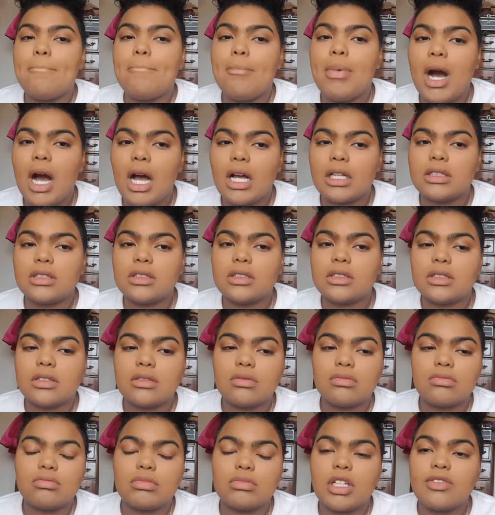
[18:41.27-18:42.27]
But
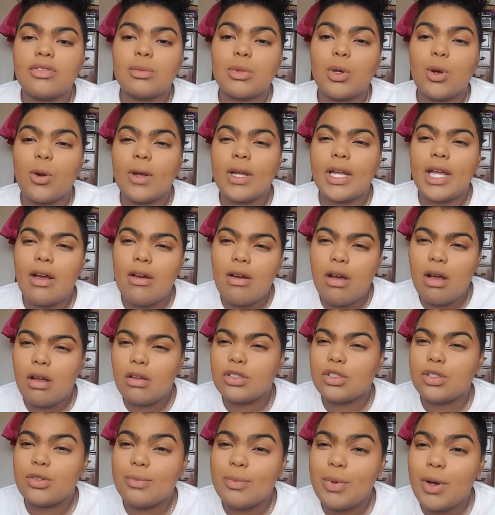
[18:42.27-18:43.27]
if I'm going out,
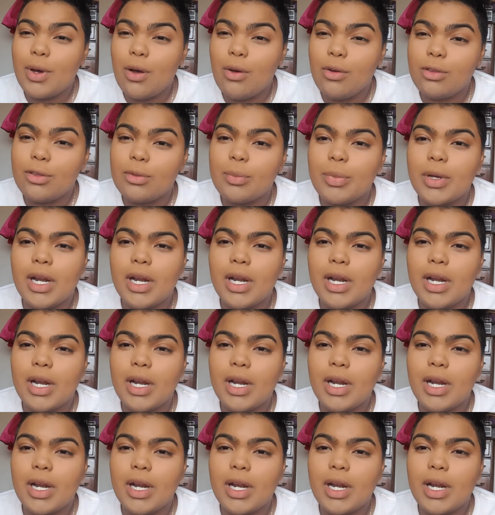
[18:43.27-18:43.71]
I'll do both.